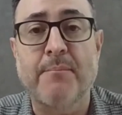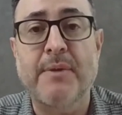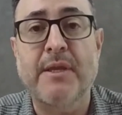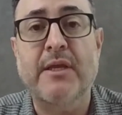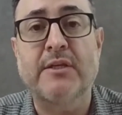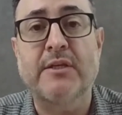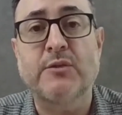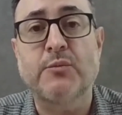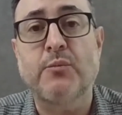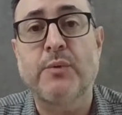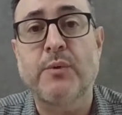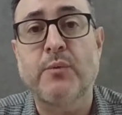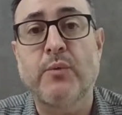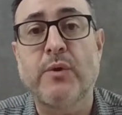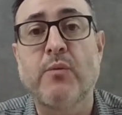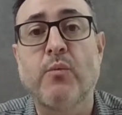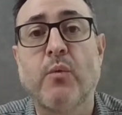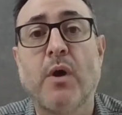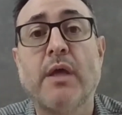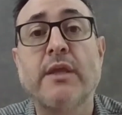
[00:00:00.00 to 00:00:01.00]
Because
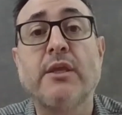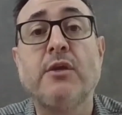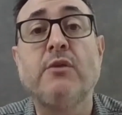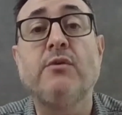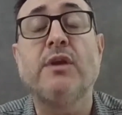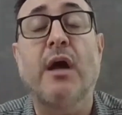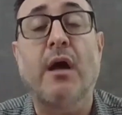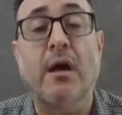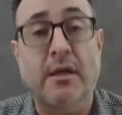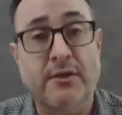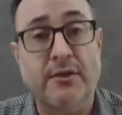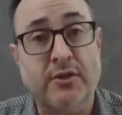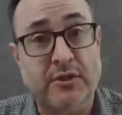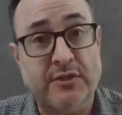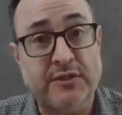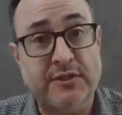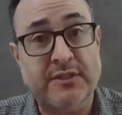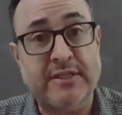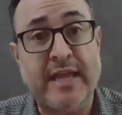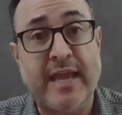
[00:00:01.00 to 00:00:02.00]
we want you to
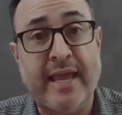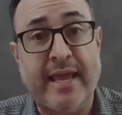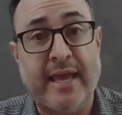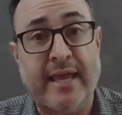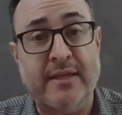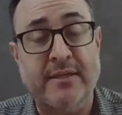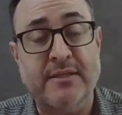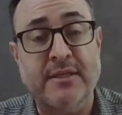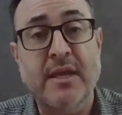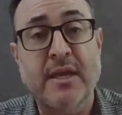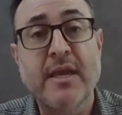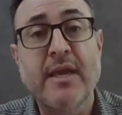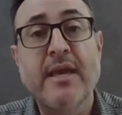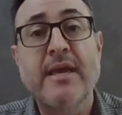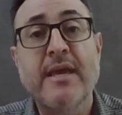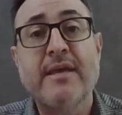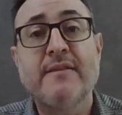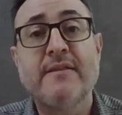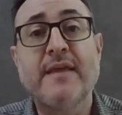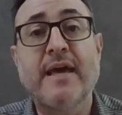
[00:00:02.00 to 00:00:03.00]
understand
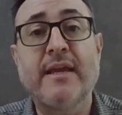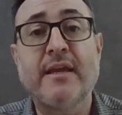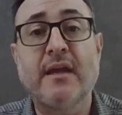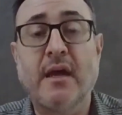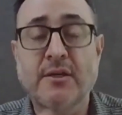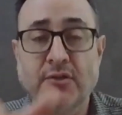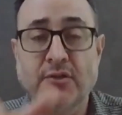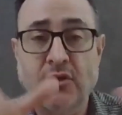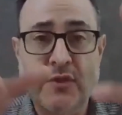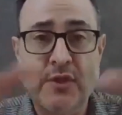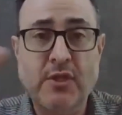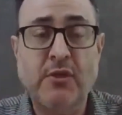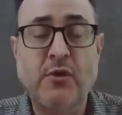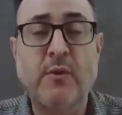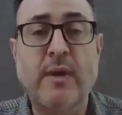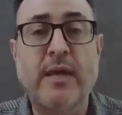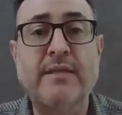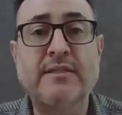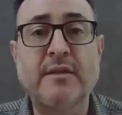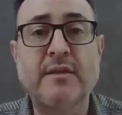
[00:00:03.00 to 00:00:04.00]
that under the
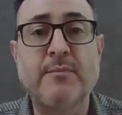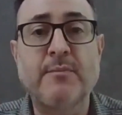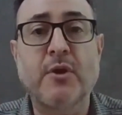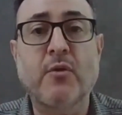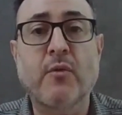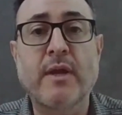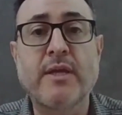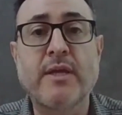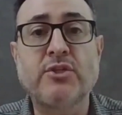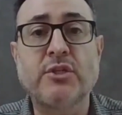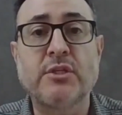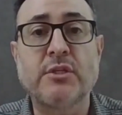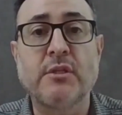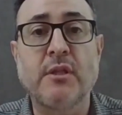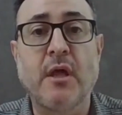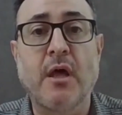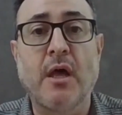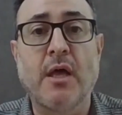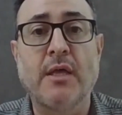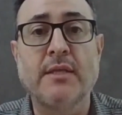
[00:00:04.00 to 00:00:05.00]
US
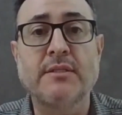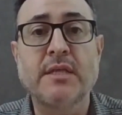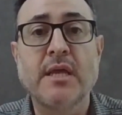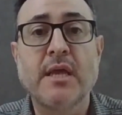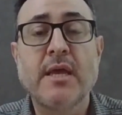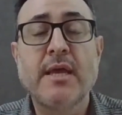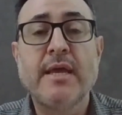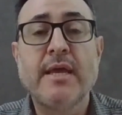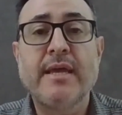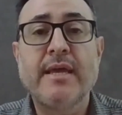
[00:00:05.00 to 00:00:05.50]
immigration laws,